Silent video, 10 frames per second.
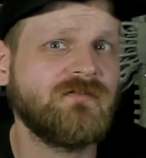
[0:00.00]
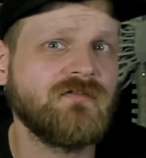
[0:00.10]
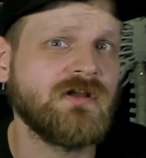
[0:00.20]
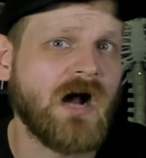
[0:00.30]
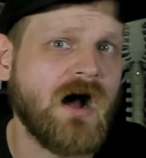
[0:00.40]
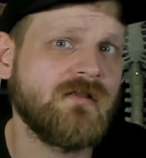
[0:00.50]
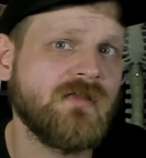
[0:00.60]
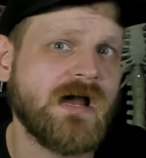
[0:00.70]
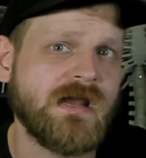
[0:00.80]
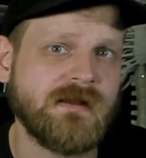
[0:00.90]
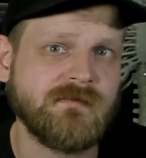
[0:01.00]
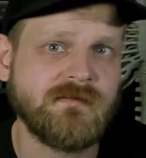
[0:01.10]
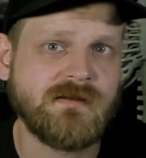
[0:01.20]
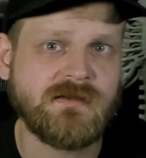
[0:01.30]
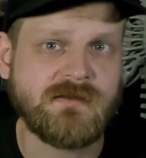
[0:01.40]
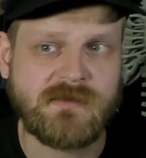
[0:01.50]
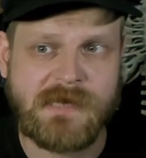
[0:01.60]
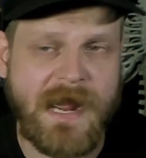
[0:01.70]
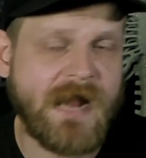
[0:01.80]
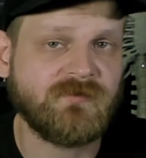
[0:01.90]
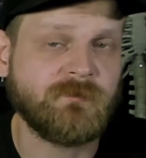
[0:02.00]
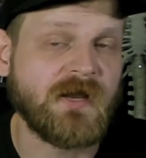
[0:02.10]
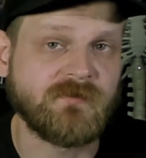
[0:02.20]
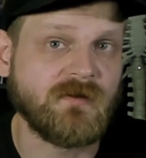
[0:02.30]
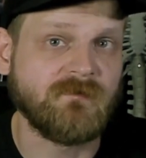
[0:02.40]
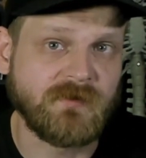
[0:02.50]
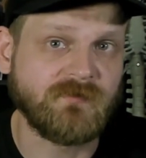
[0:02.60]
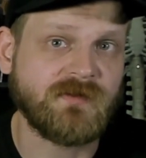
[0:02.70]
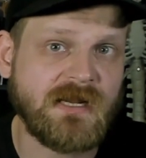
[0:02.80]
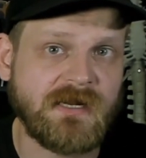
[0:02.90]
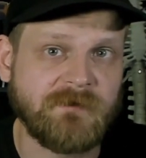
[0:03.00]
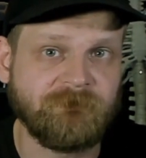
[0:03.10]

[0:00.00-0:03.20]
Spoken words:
to the online aspect of this game.